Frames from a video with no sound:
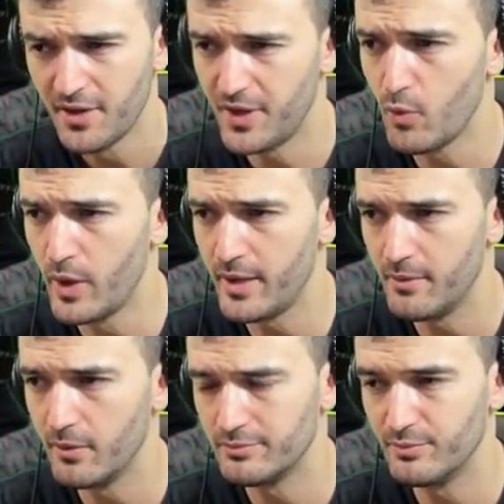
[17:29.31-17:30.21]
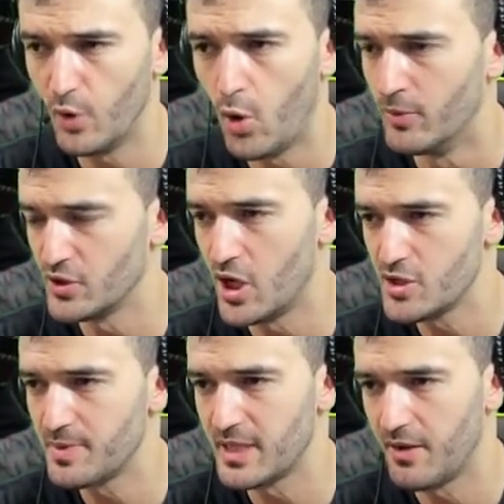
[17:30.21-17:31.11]
They win almost
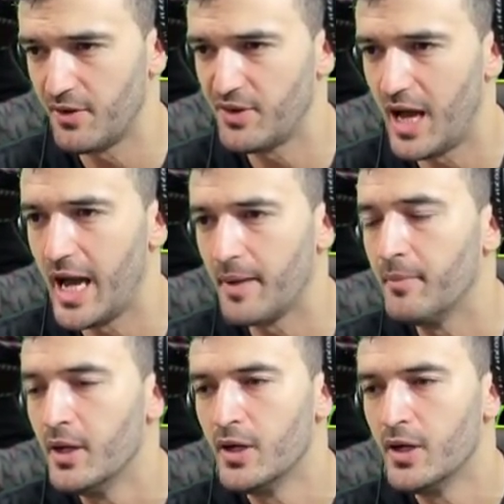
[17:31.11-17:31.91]
100% of the time.